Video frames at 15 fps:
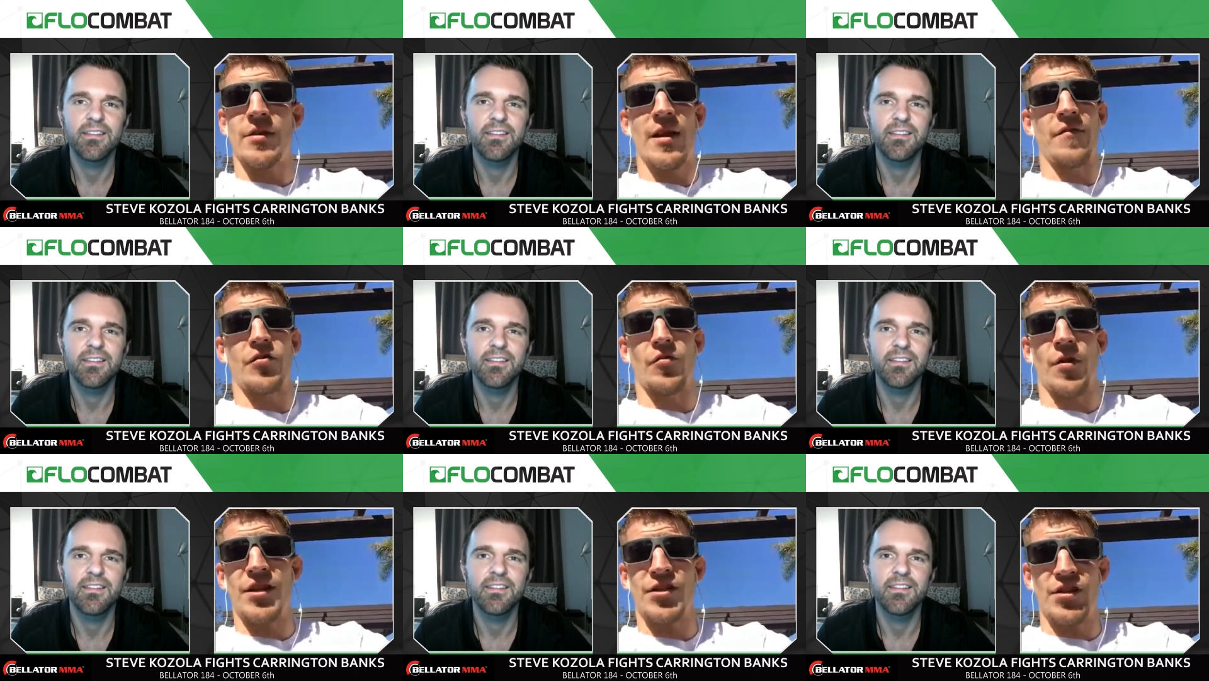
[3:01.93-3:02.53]
Speaker 1: So I have
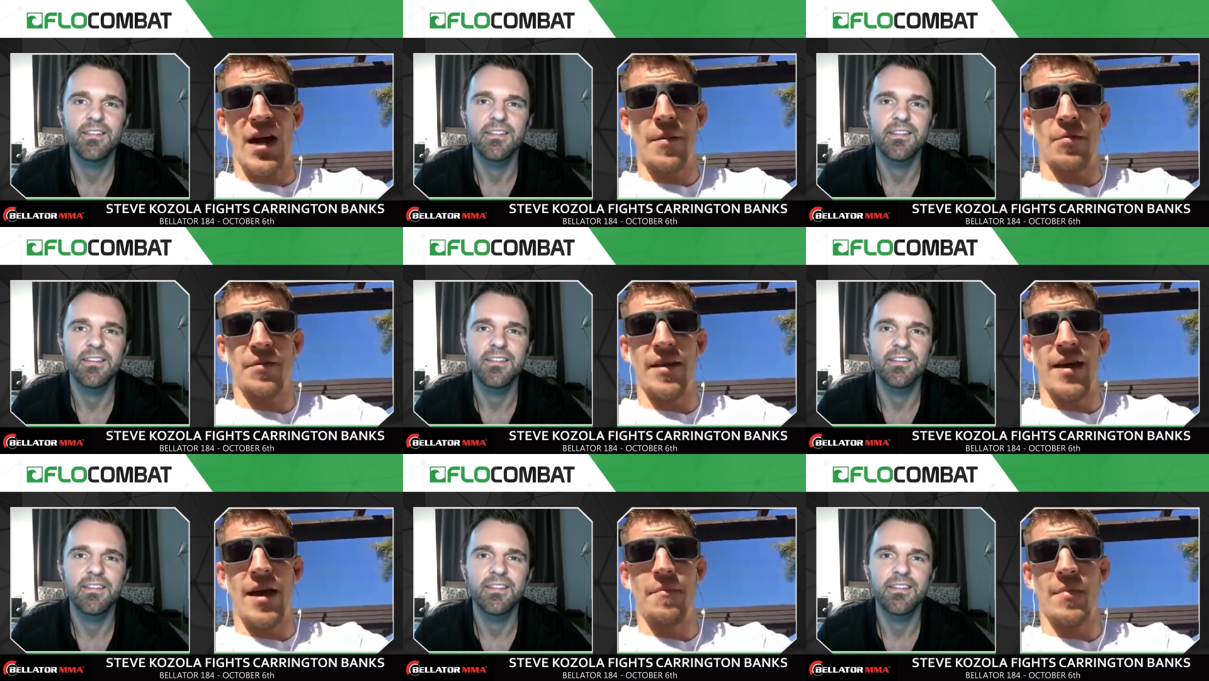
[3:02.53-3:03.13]
a great
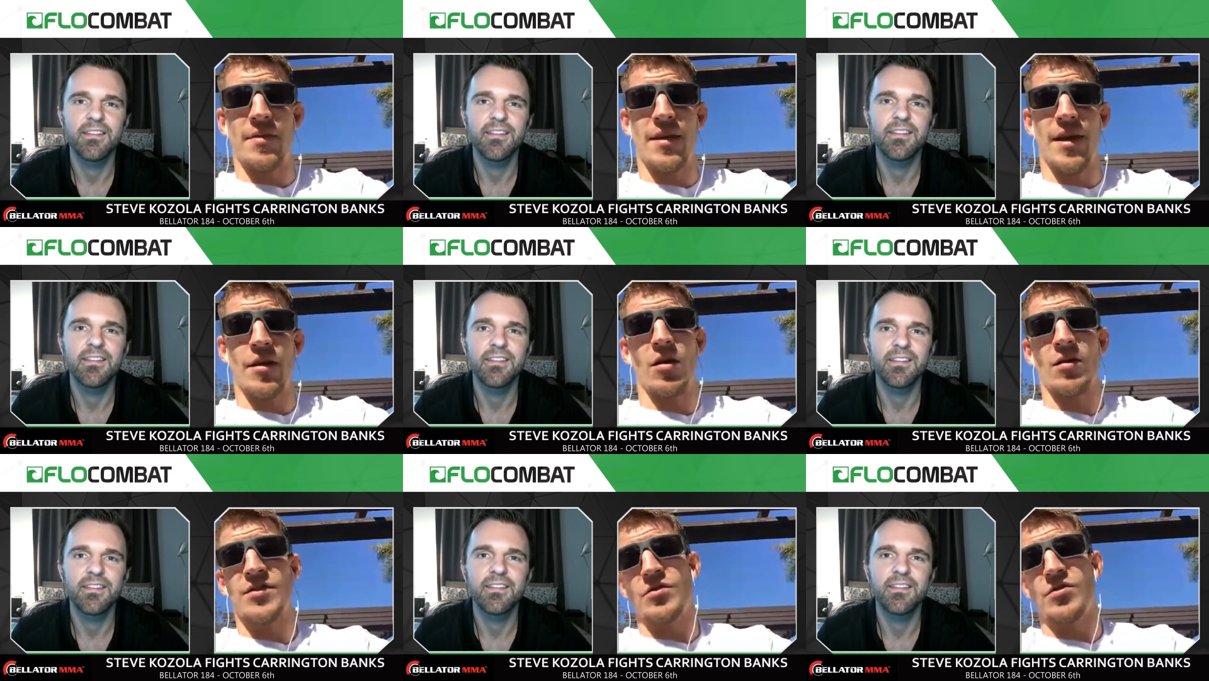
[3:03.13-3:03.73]
job with them, and
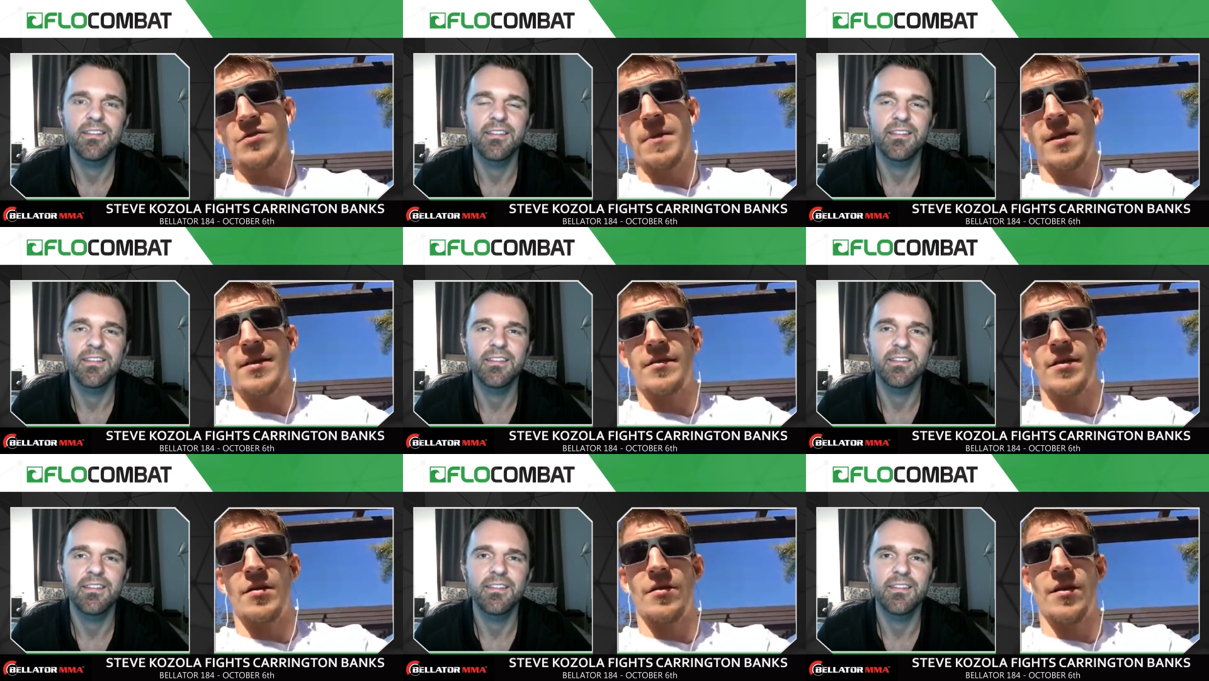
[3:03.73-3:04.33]
then also
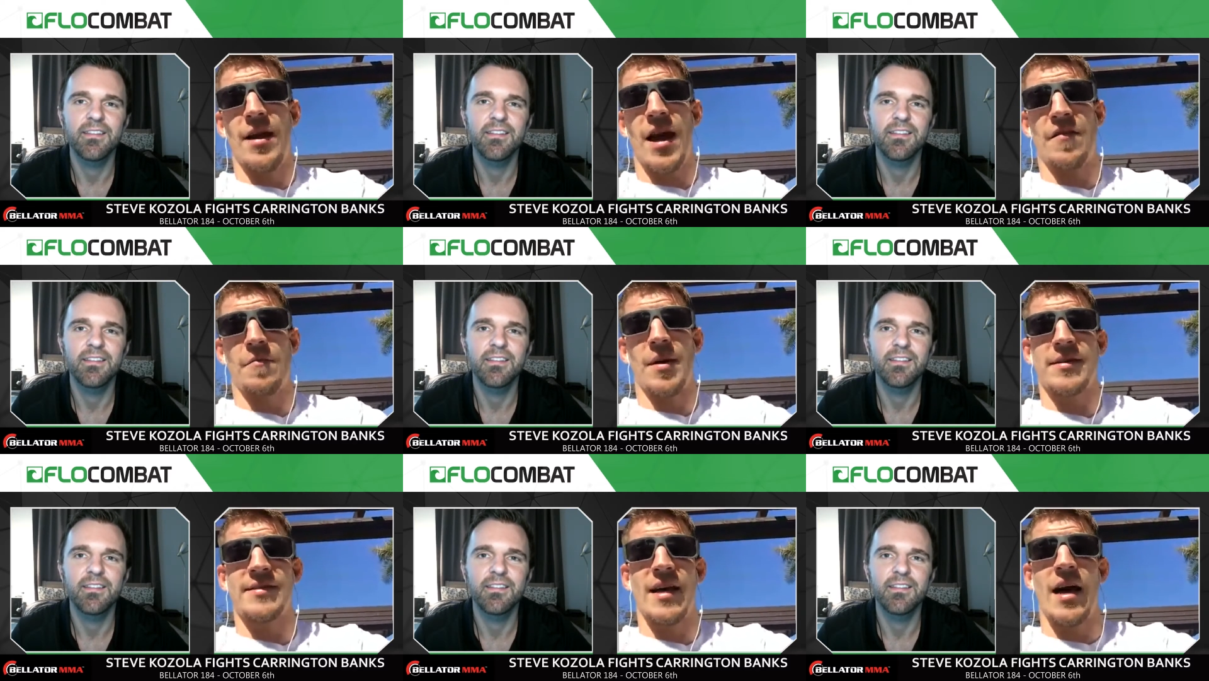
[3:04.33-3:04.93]
spending the other
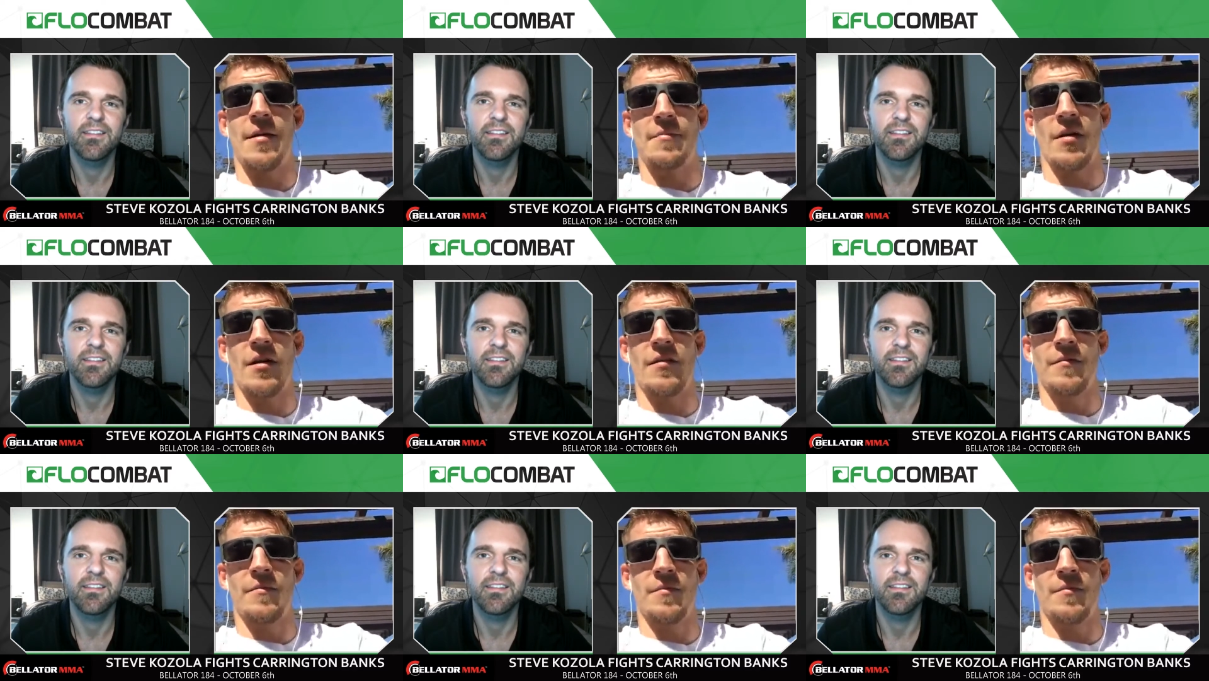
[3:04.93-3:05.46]
half of my time